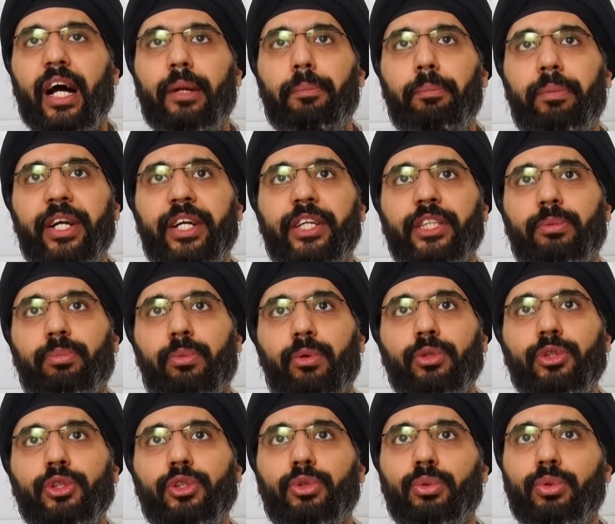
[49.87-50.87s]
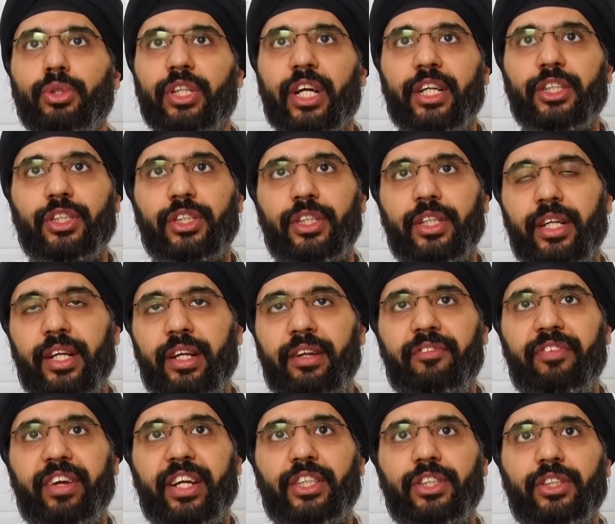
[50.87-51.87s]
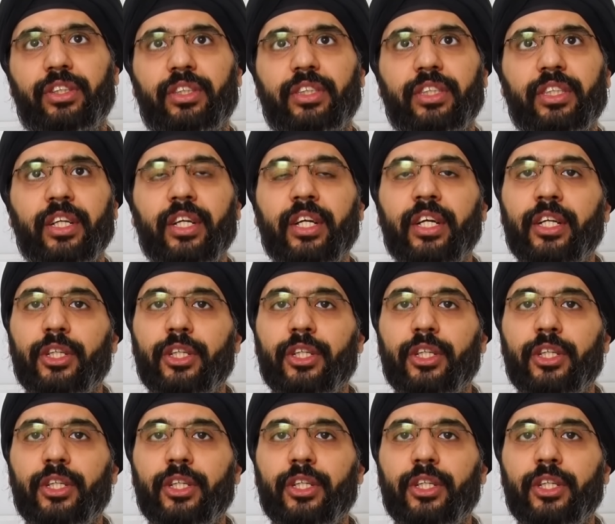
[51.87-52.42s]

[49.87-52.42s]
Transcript: are predisposed to such infections.